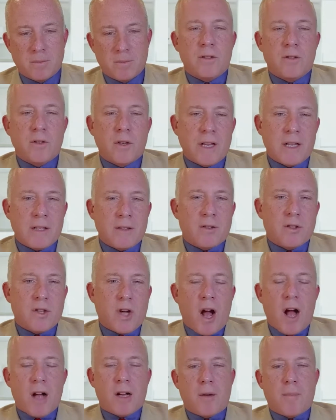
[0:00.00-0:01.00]
So let's
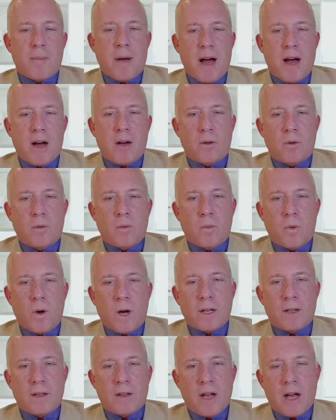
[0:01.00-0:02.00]
talk about
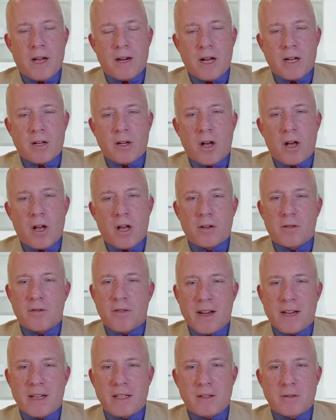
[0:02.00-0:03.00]
what non-alcoholic
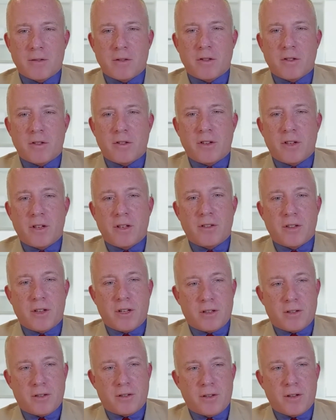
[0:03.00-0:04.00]
fatty liver disease
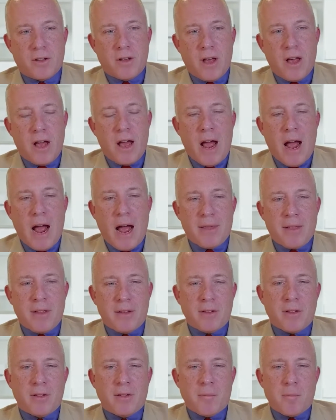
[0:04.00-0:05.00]
is. And
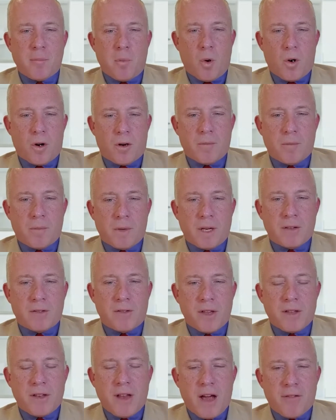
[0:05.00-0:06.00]
this is important because
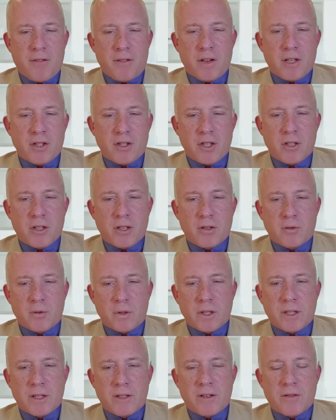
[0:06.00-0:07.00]
the definition is
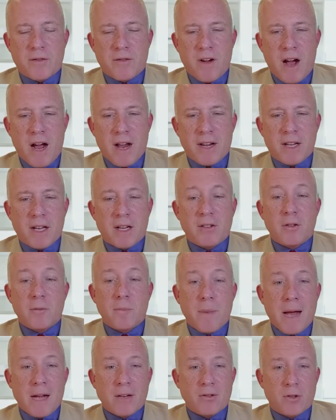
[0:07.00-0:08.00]
really defining a
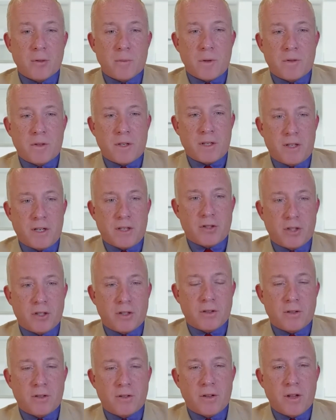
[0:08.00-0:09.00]
spectrum of
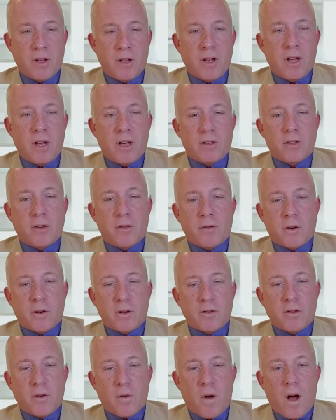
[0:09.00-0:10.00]
conditions. So
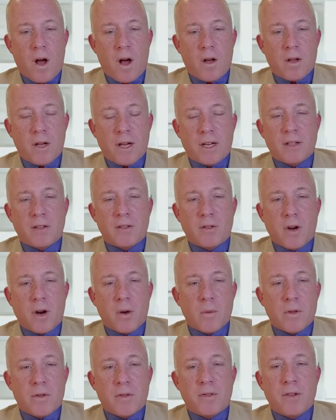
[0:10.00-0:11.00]
first of all, it can start
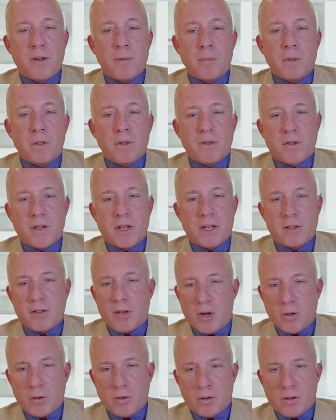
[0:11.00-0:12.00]
with simple
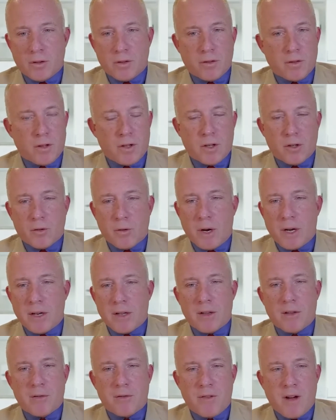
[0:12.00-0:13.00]
steatosis, greater
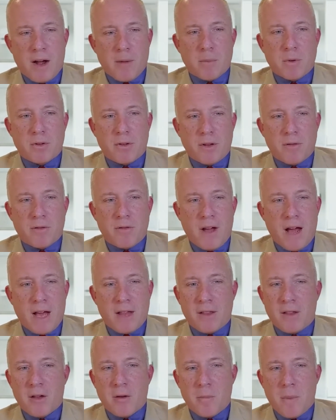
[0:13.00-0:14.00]
than five percent fat
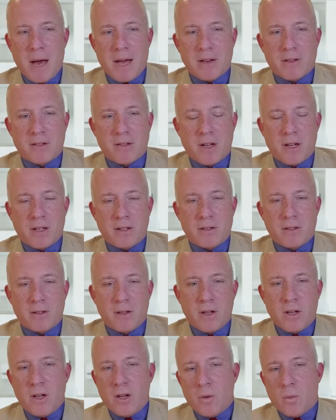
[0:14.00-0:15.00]
in the hepatocytes,
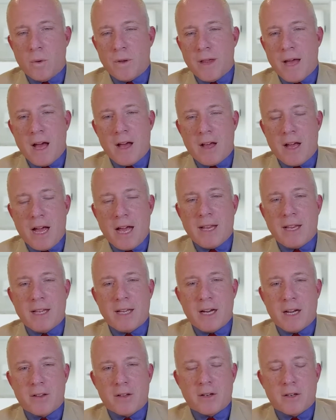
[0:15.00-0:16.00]
without any
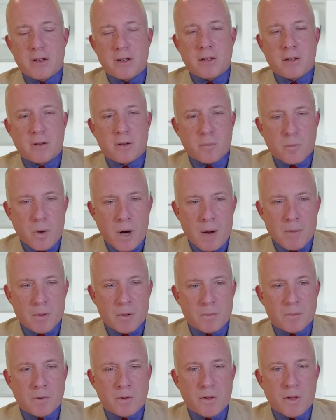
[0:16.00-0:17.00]
other
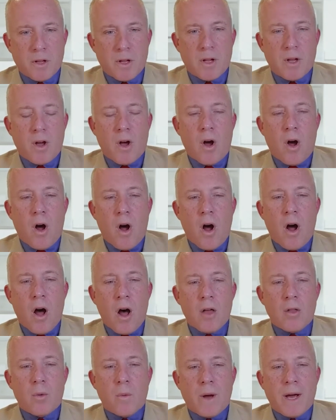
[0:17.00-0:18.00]
problems,
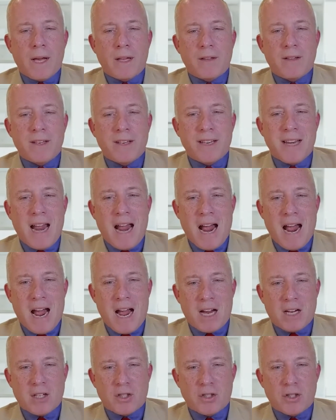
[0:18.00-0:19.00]
all the way to
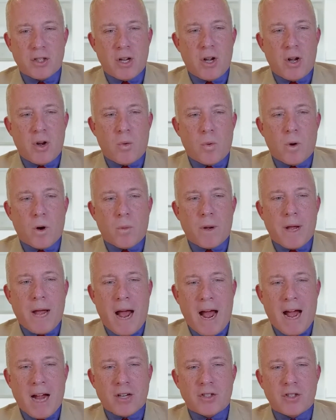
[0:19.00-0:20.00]
NASH, where we
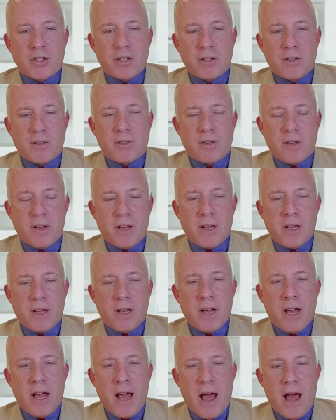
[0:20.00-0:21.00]
actually see
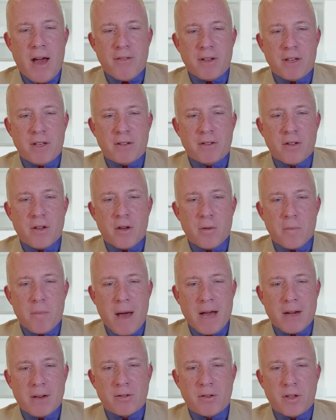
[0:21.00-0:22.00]
evidence of
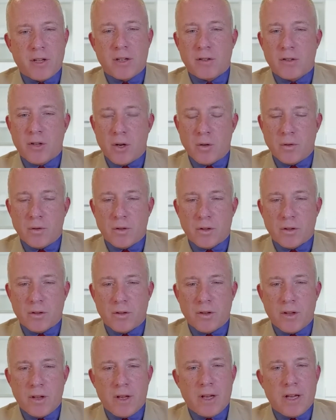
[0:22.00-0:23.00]

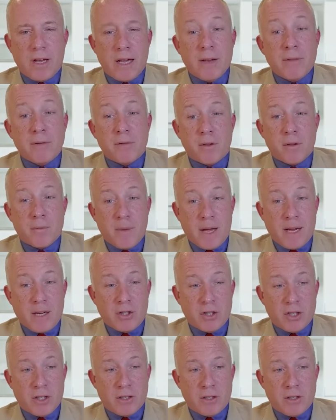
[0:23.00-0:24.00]
hepatosteatosis,
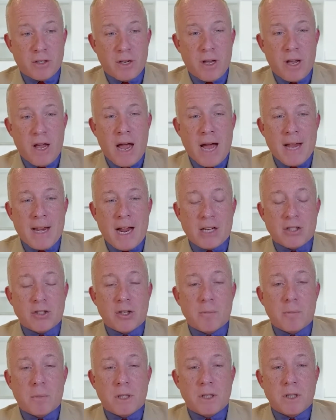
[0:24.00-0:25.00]
inflammation, and actually
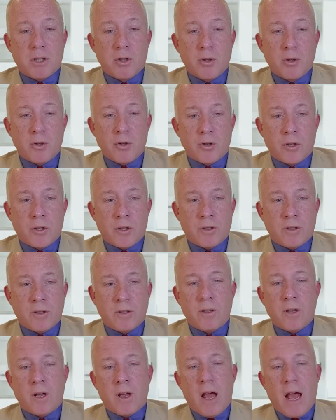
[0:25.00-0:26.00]
ballooning
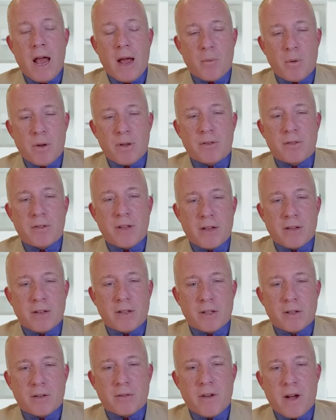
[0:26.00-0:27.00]
with
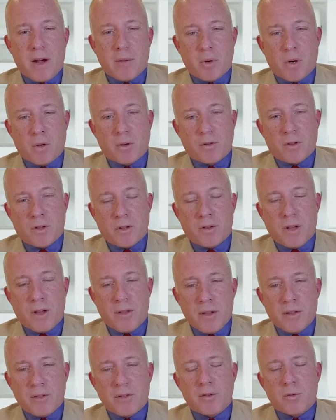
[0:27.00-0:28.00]
cellular fibrosis. And
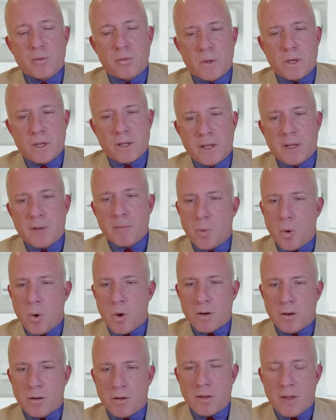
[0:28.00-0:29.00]
this is really
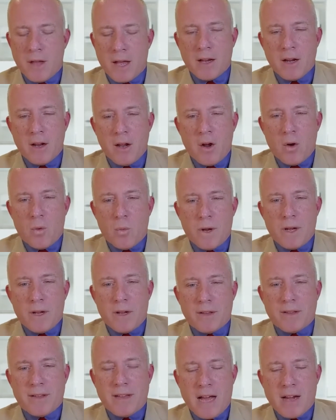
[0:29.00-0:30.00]
important that we
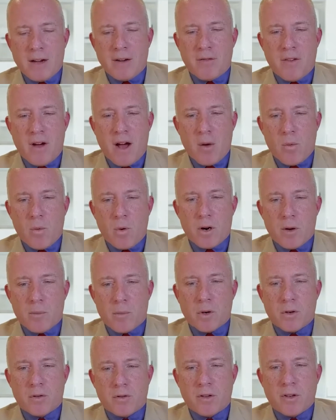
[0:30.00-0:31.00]
identify where a
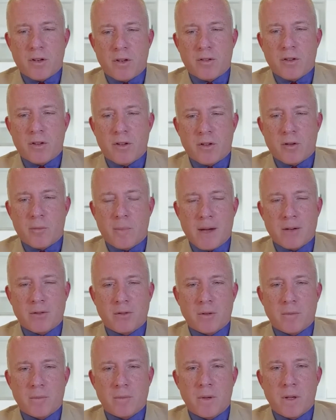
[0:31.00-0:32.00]
person is in the
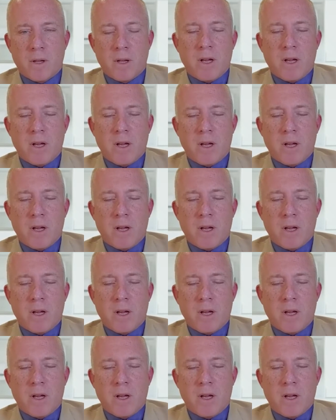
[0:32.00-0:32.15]
spectrum.